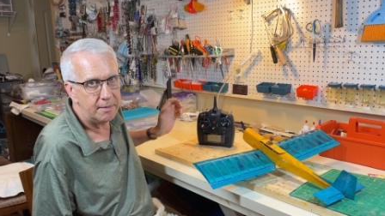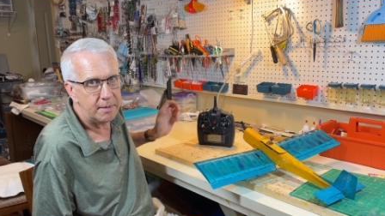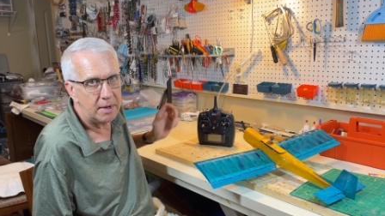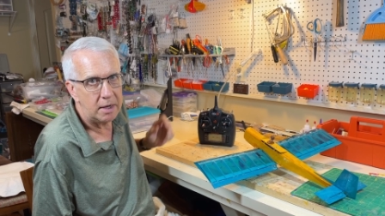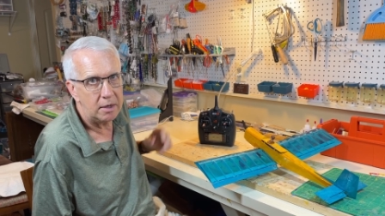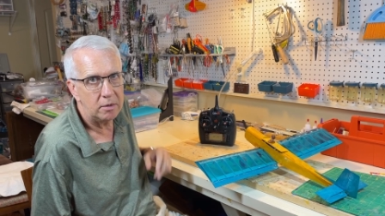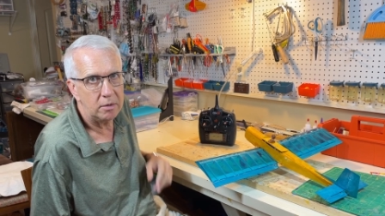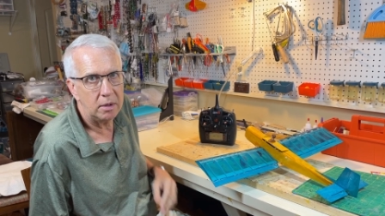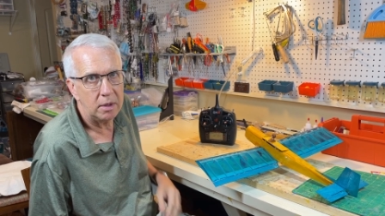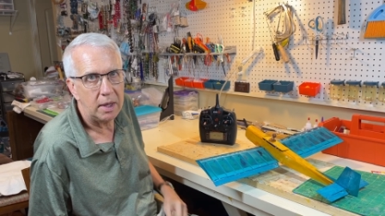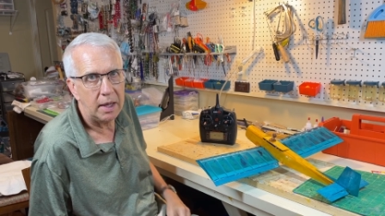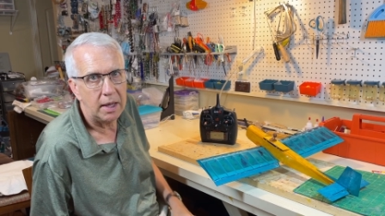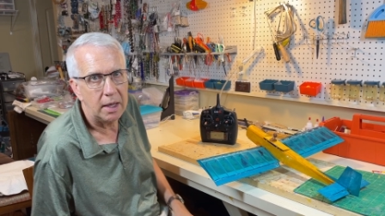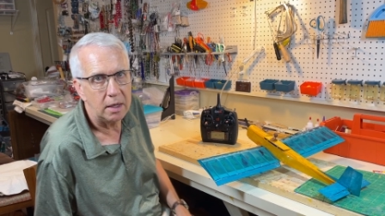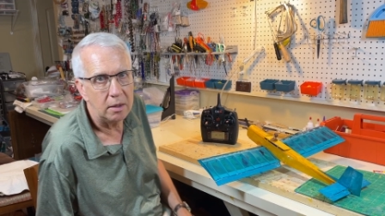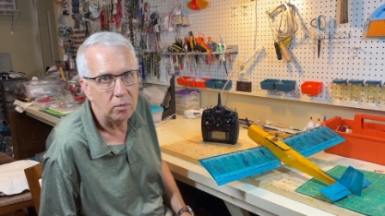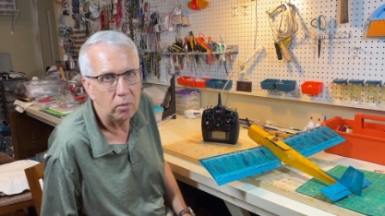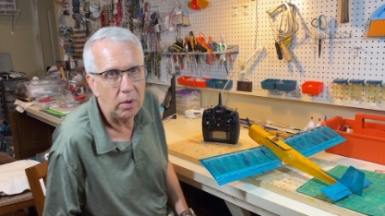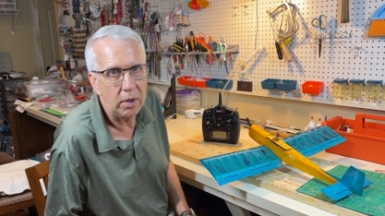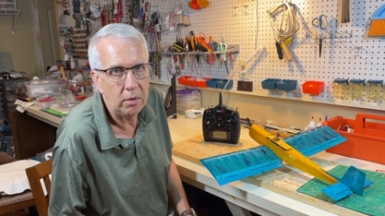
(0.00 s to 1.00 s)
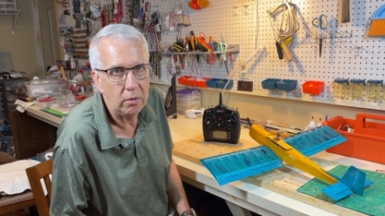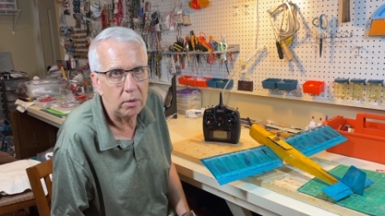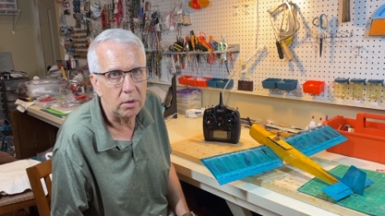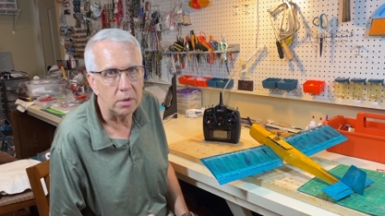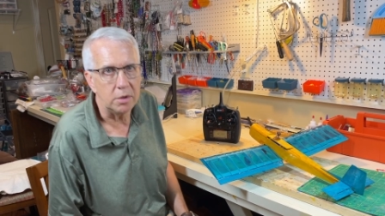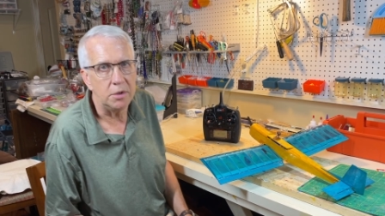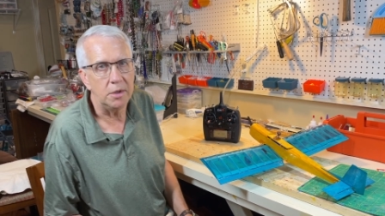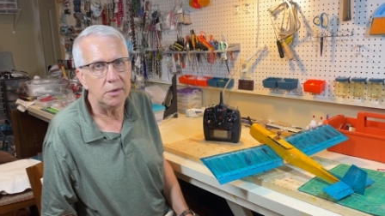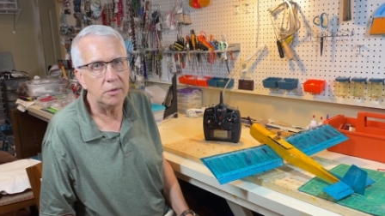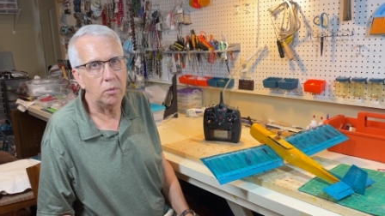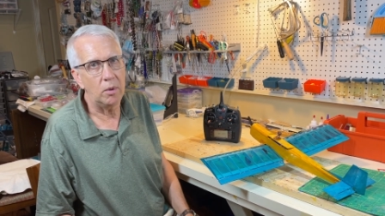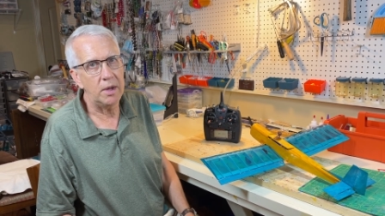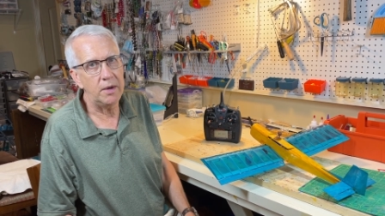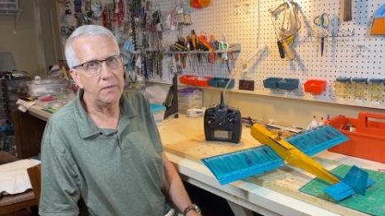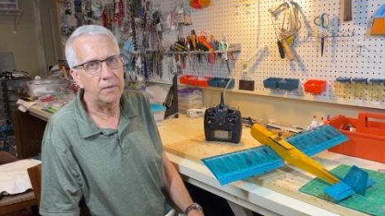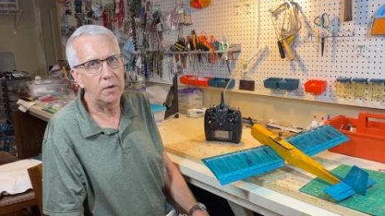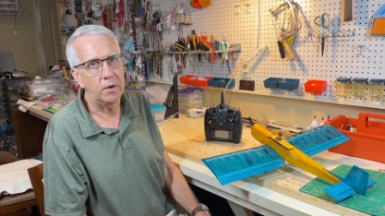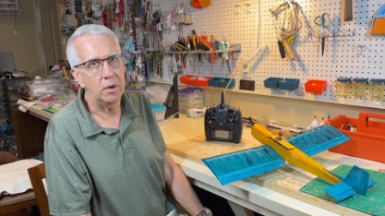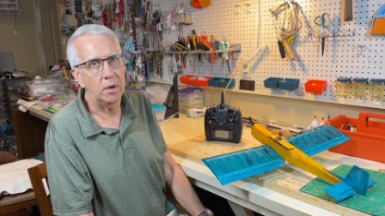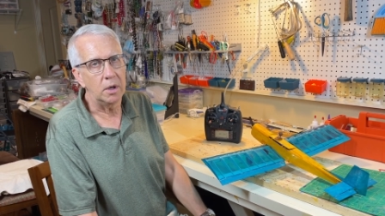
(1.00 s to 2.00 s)
out, and we will just wait
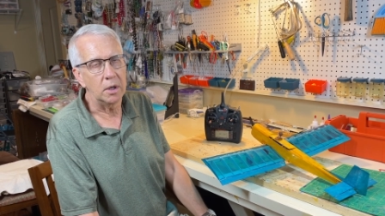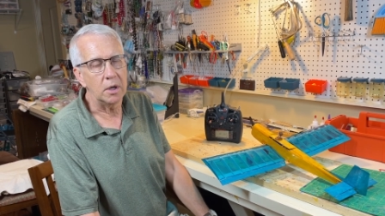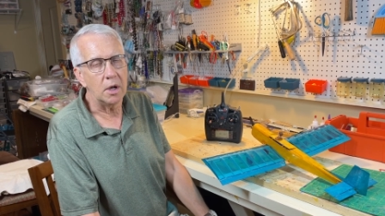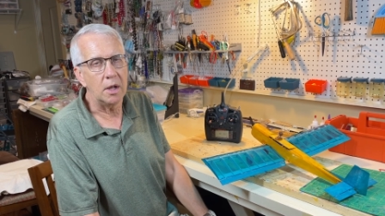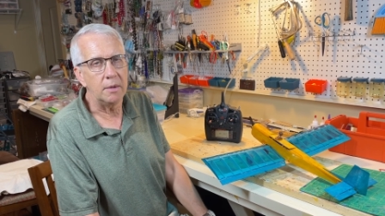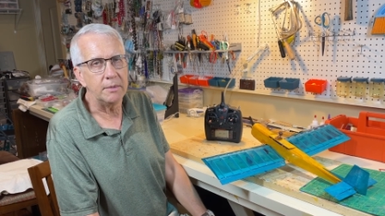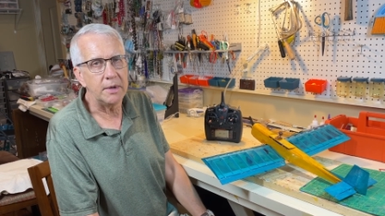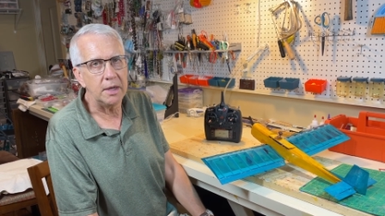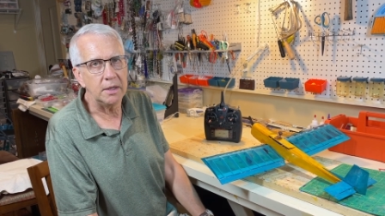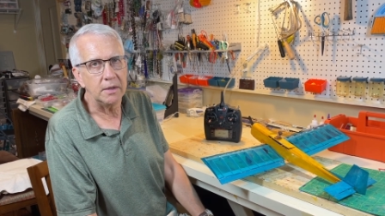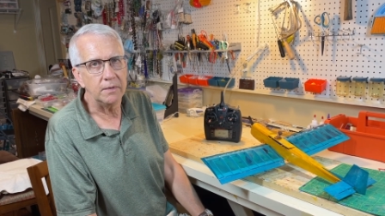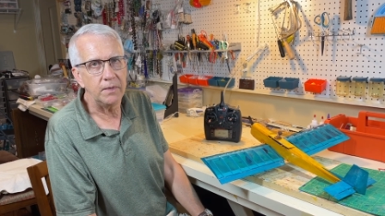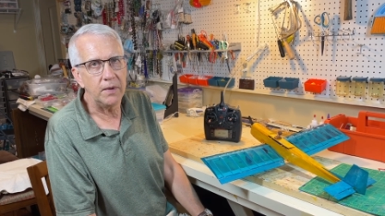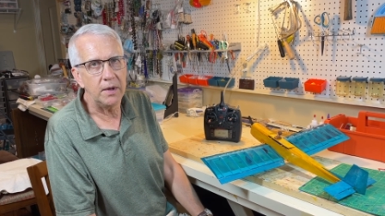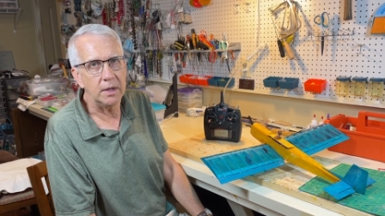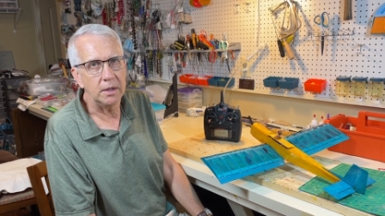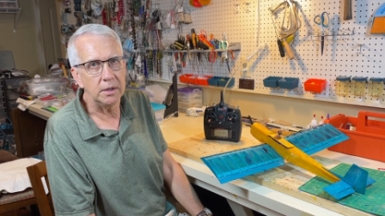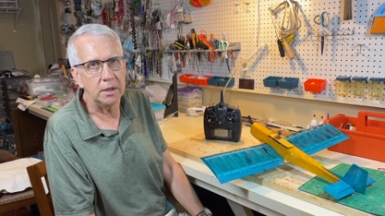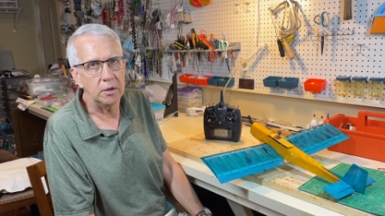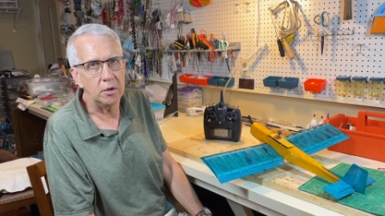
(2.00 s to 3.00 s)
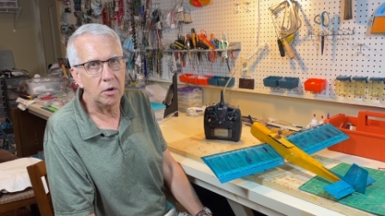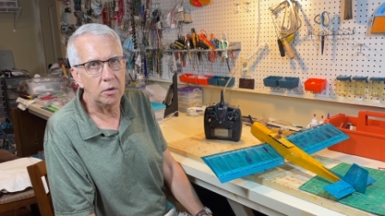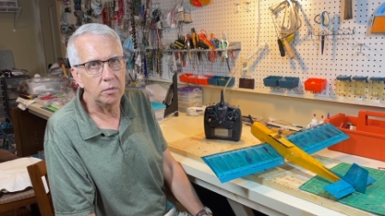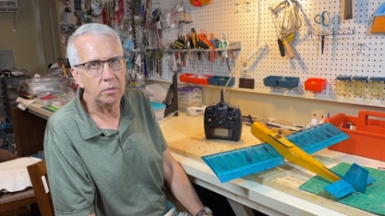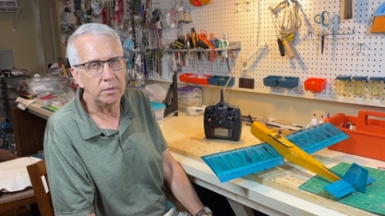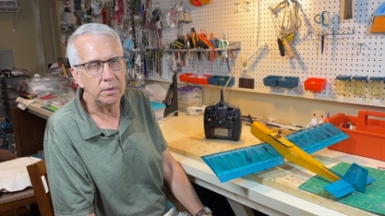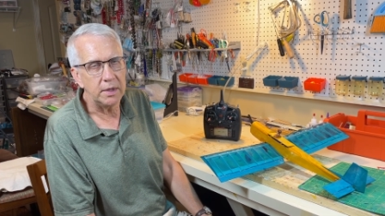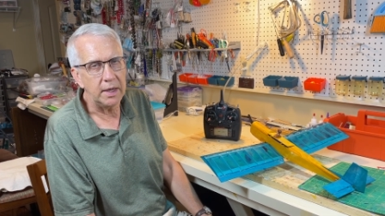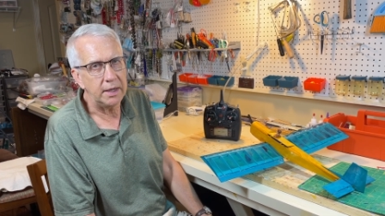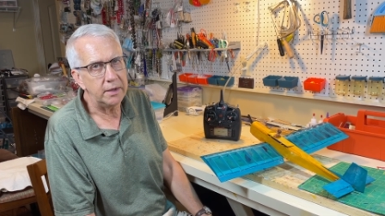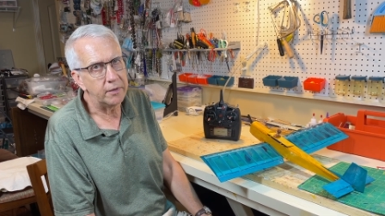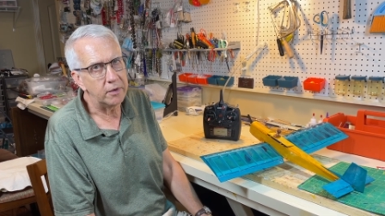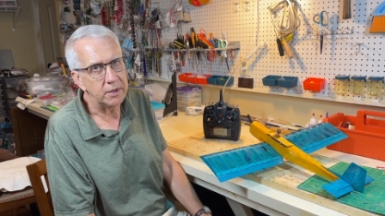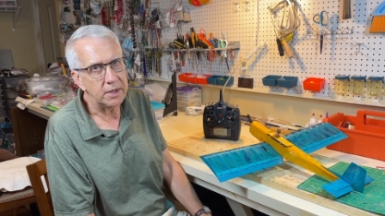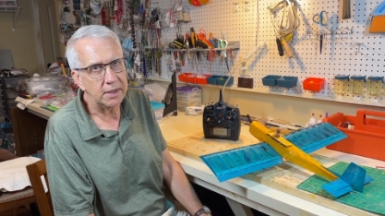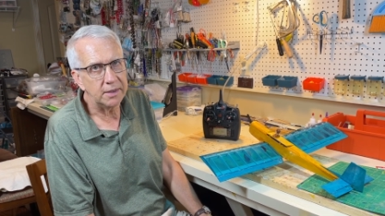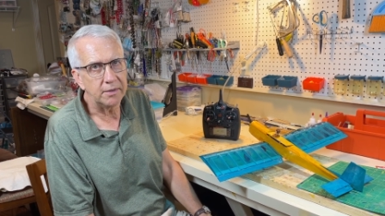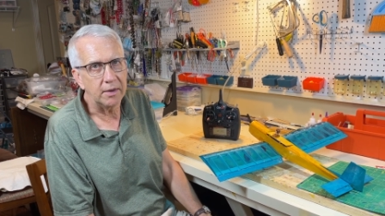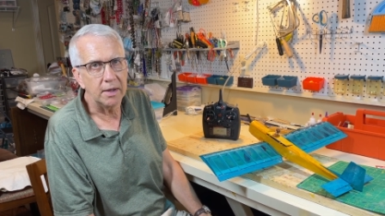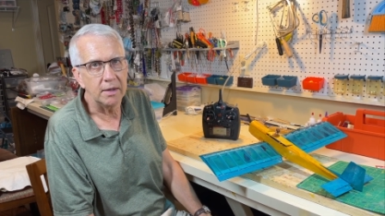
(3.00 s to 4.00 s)
for a calm day of the field and go take it for a
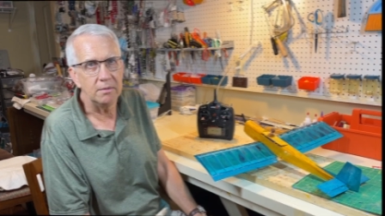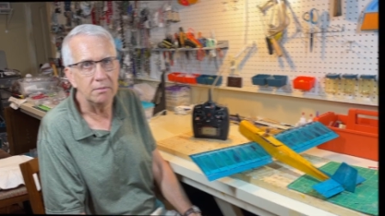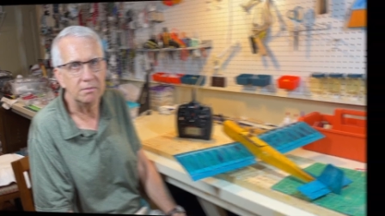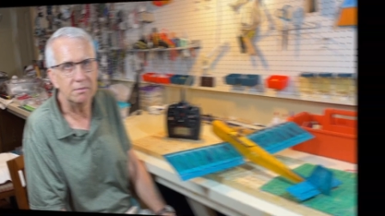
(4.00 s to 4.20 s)
test flight.